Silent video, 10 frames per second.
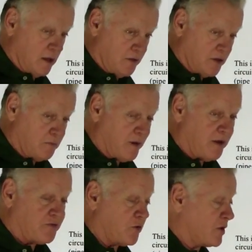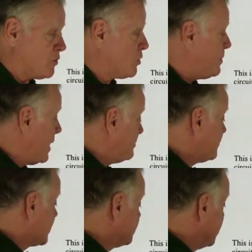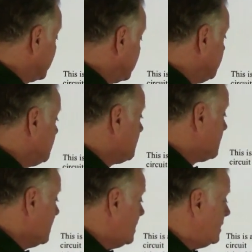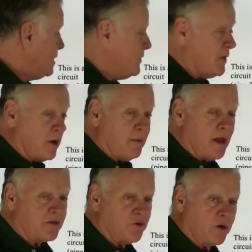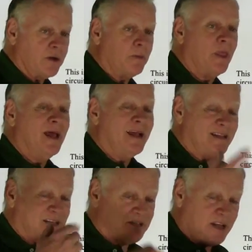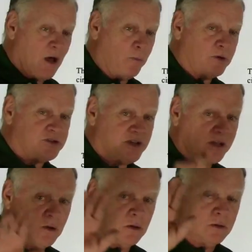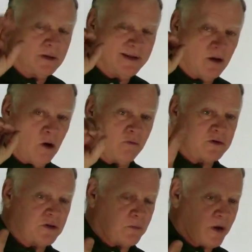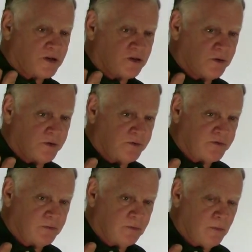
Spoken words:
in the independent circuit or pipe 16 in the automatic circuit and sends an output signal over to the brake cylinders.